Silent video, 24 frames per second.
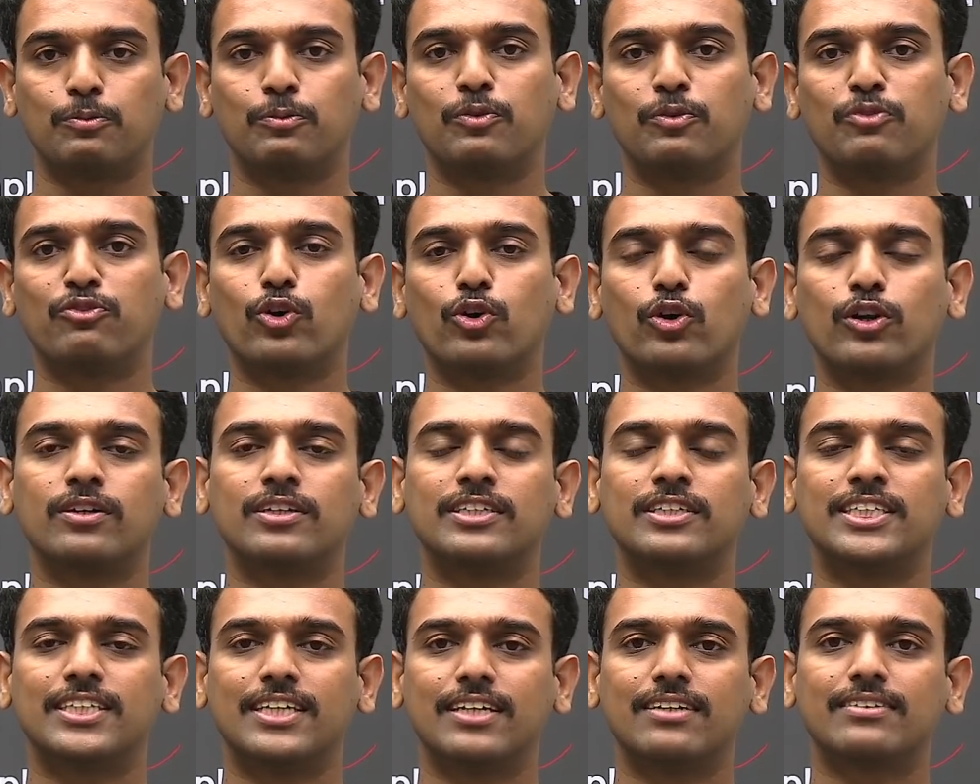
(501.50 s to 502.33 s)
For
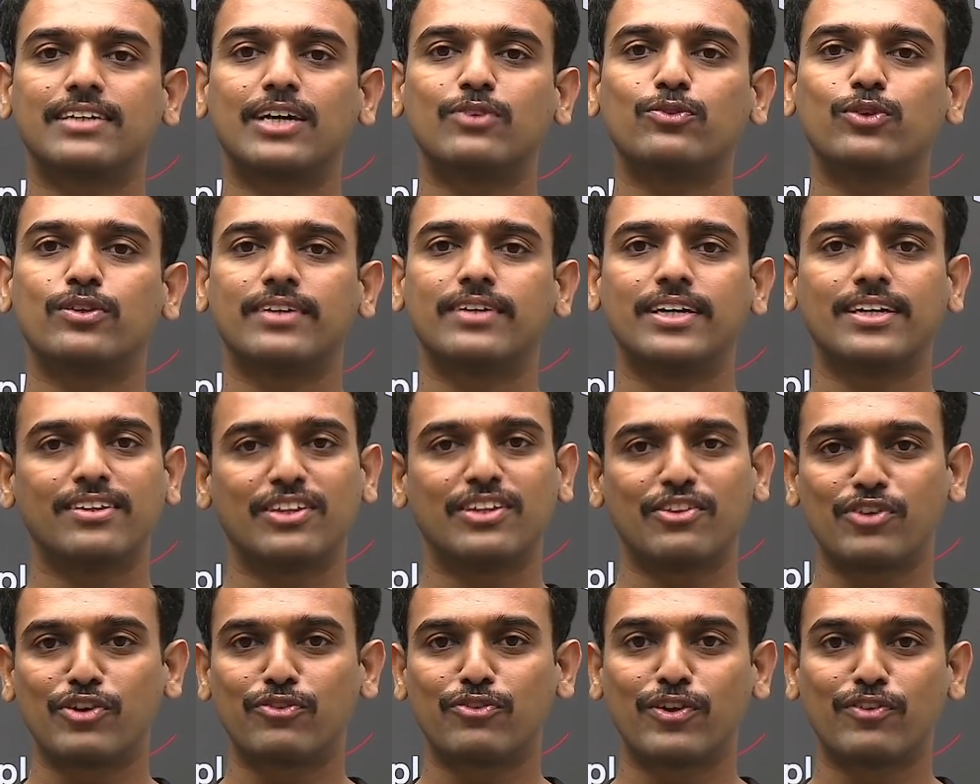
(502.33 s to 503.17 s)
GS, I would say it is a
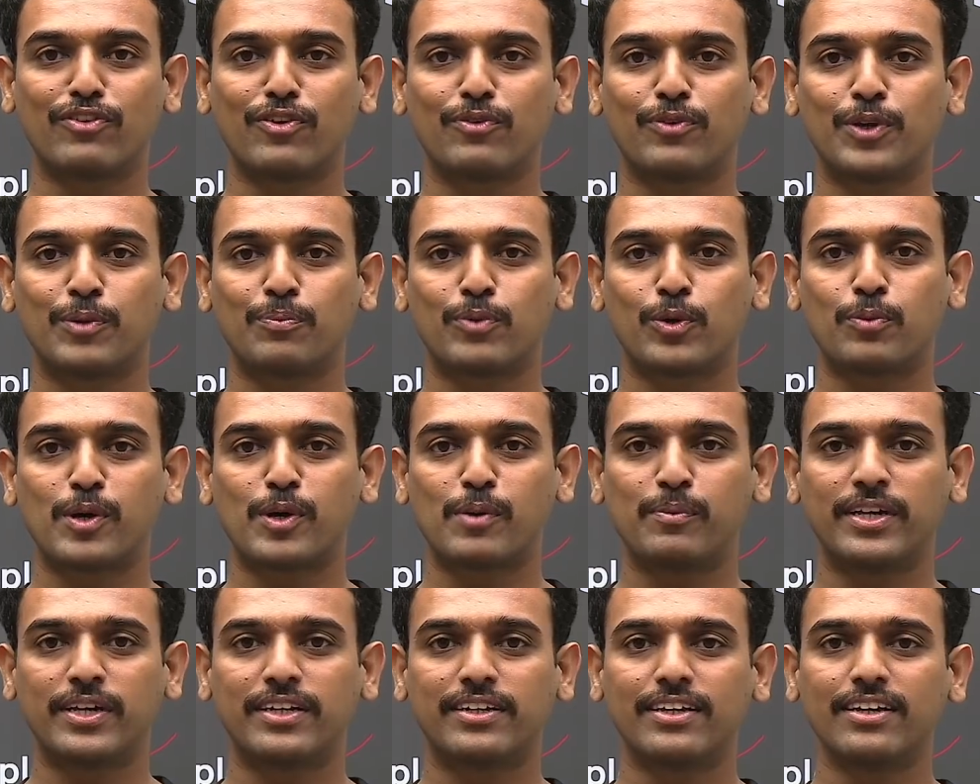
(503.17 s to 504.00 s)
50-50
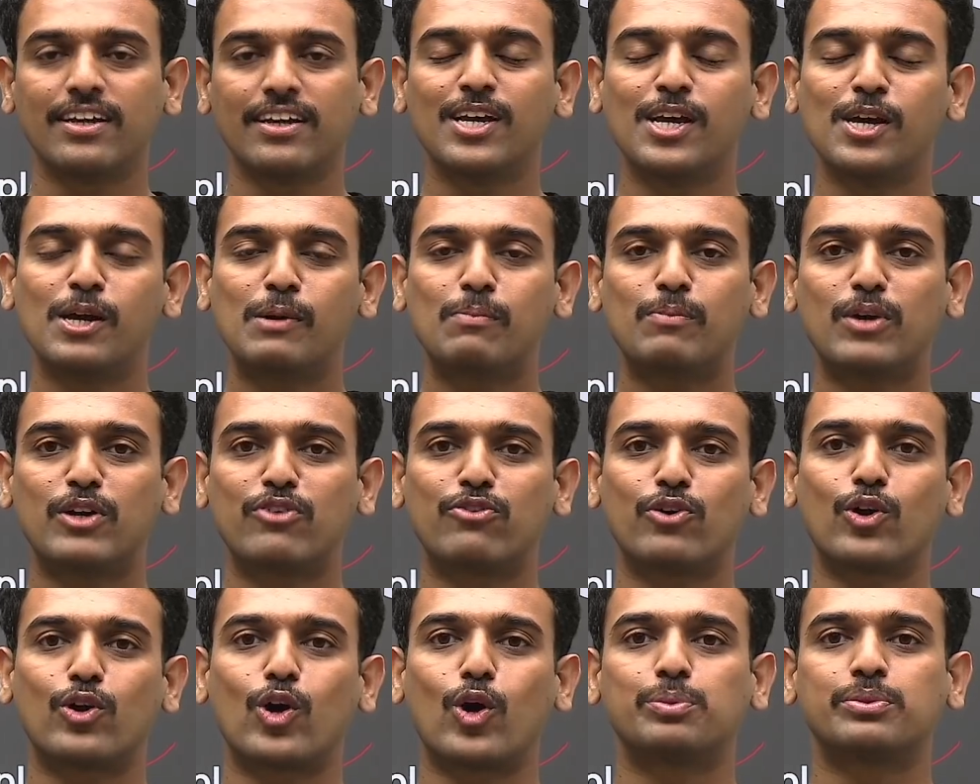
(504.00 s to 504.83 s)
probability, but
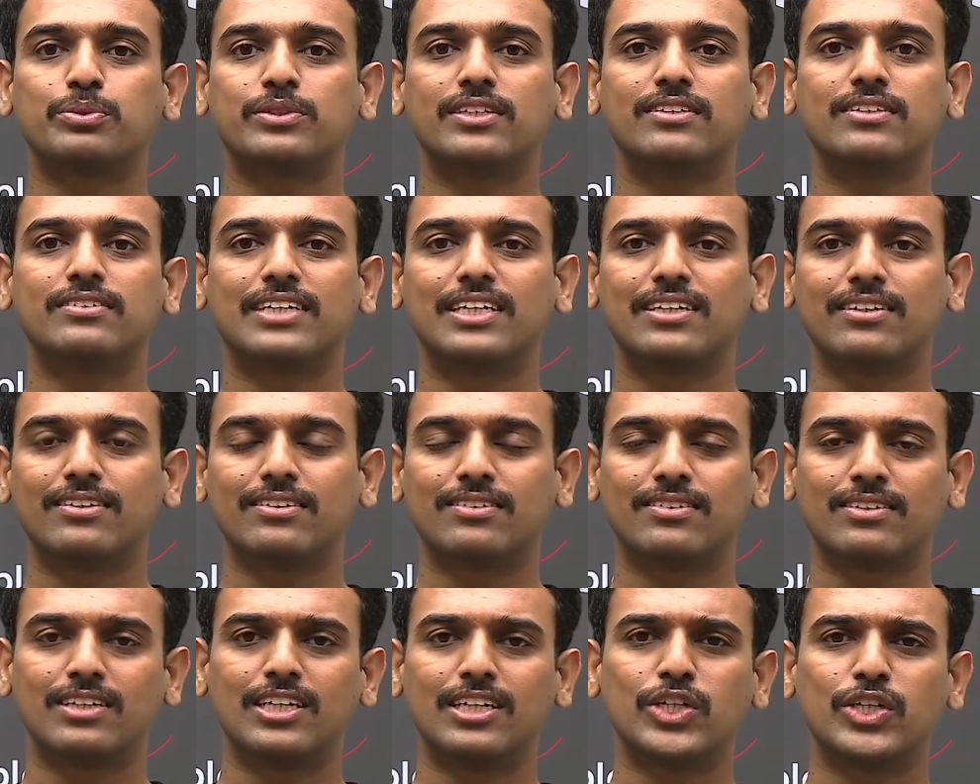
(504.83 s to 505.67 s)
for optionals,
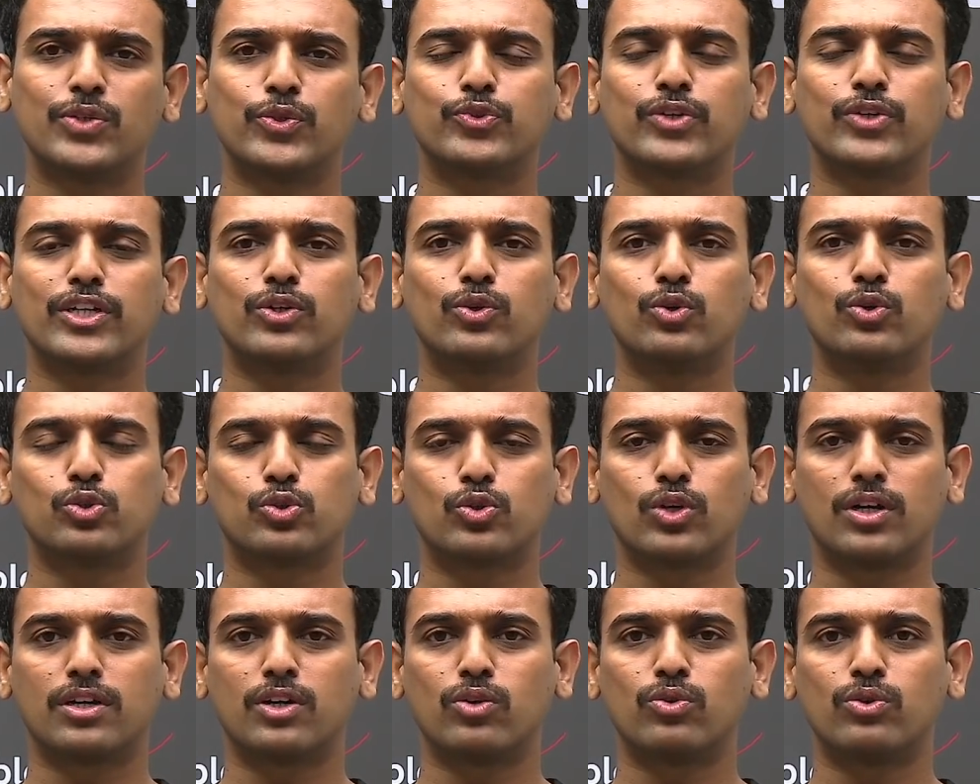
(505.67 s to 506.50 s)
it usually goes
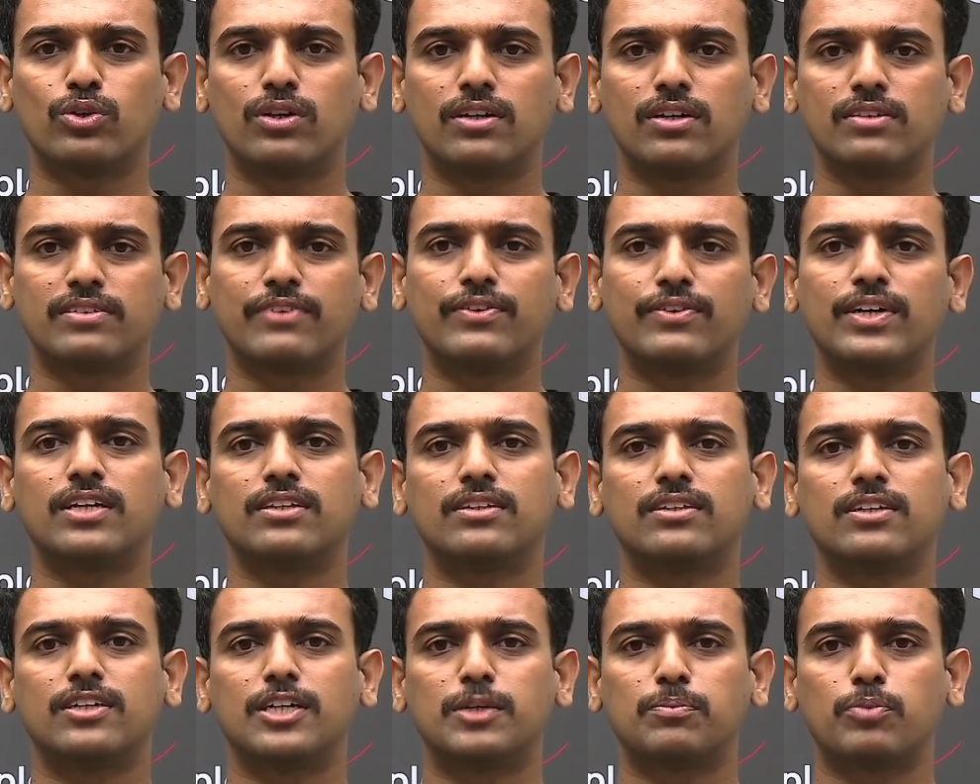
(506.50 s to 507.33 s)
to around
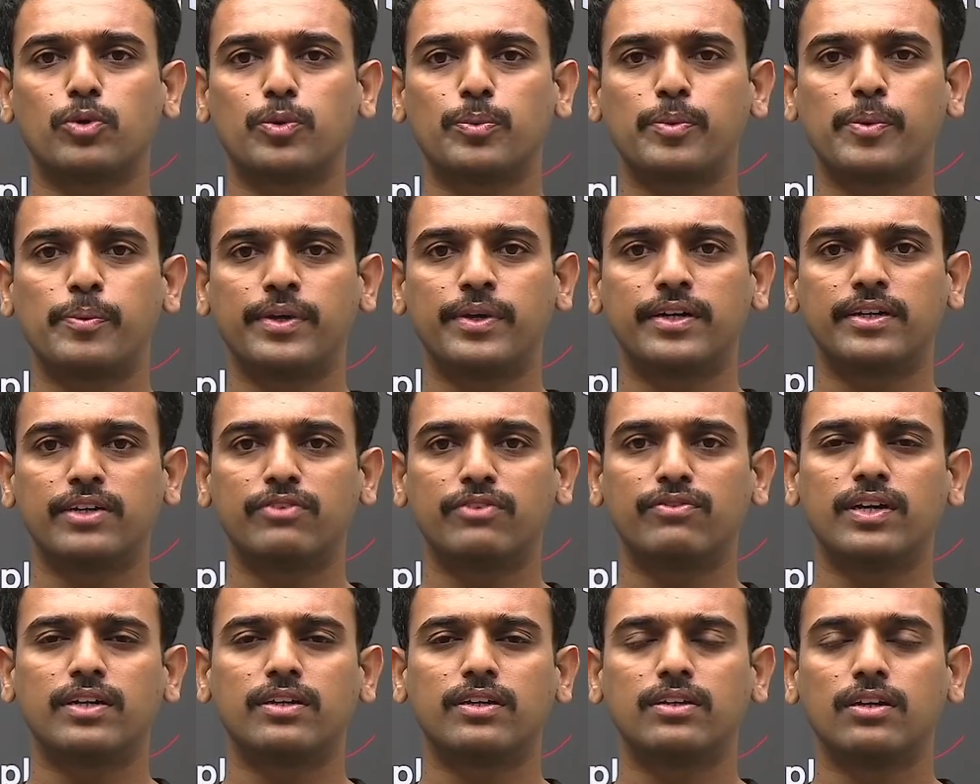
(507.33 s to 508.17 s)
70-30 probability,
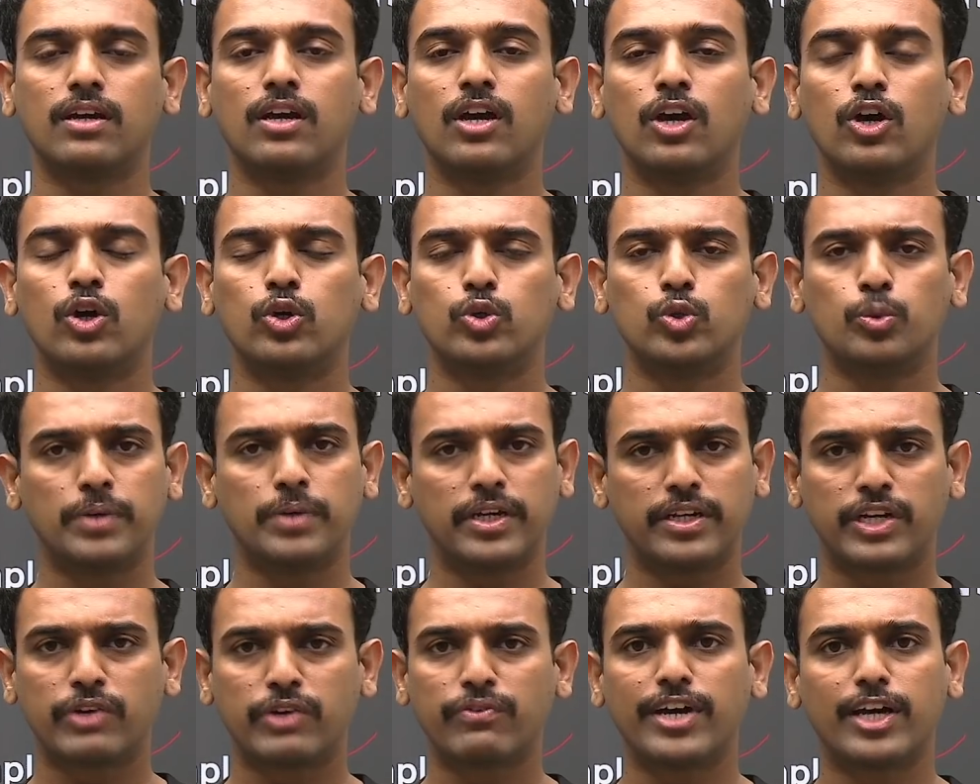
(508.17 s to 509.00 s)
wherein you may
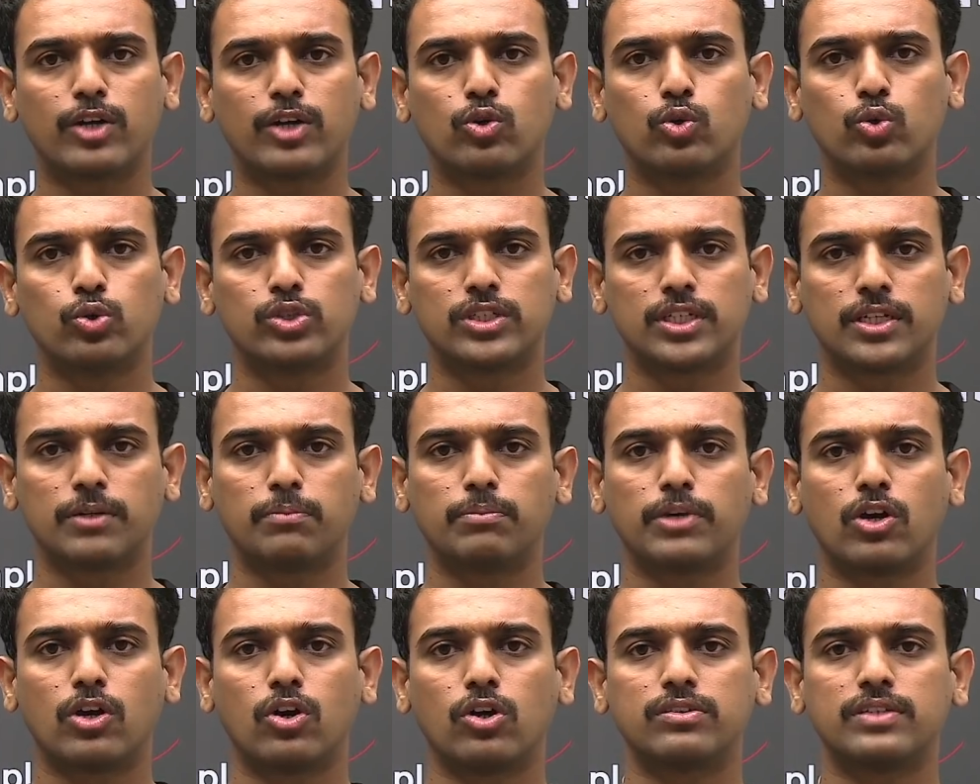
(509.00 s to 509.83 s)
require coaching,
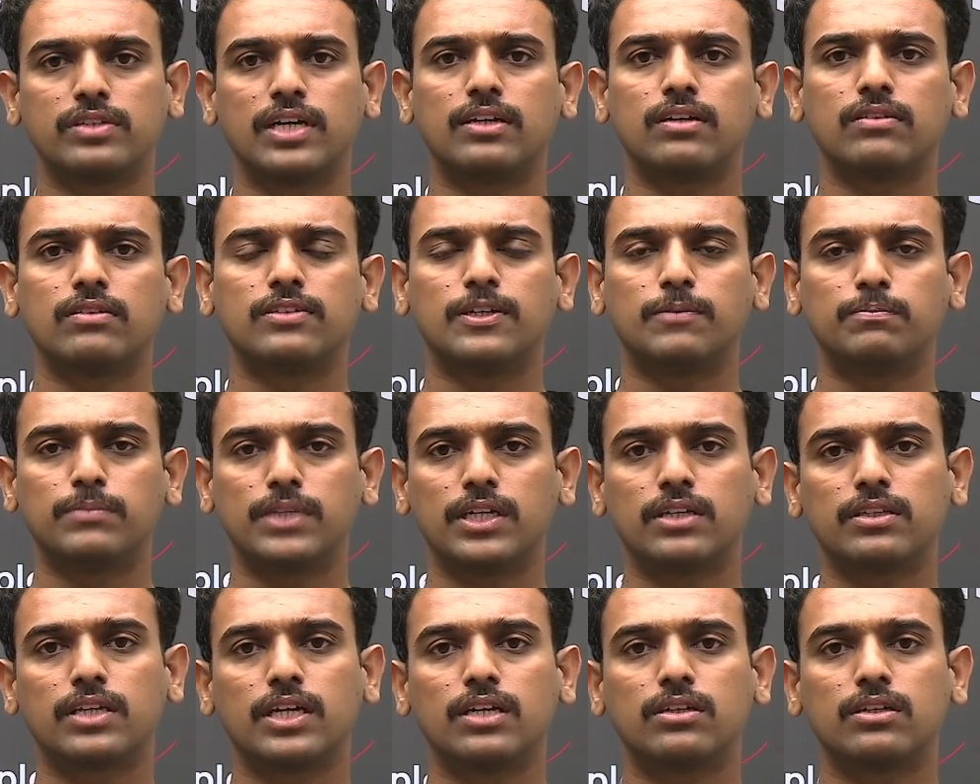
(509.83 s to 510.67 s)
because that is
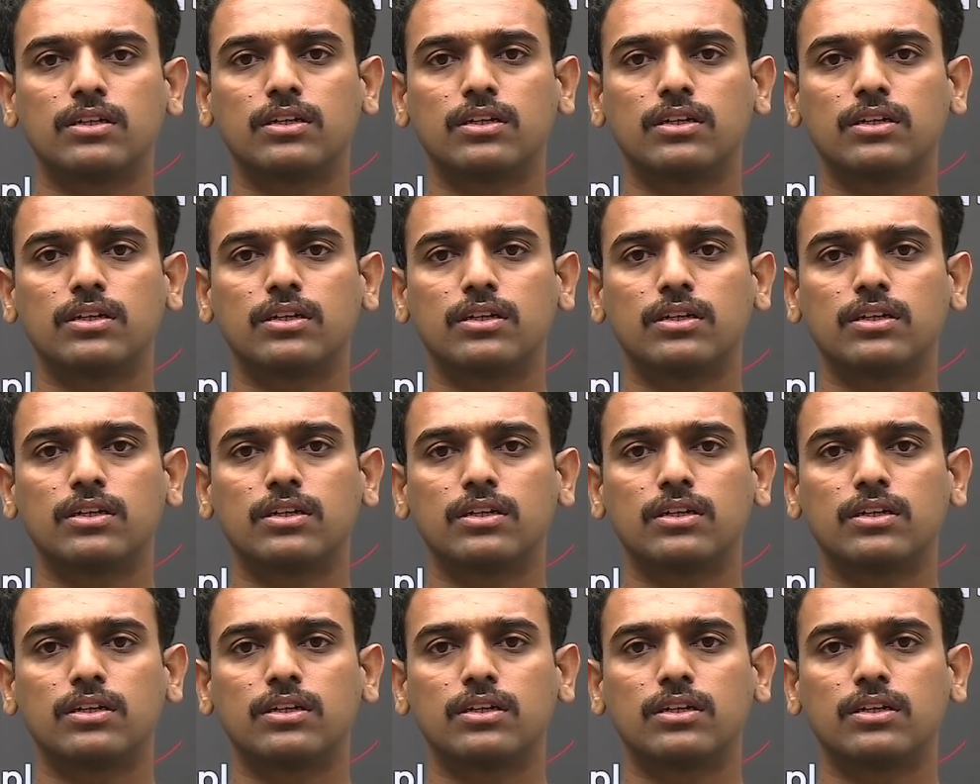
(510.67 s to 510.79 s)
something that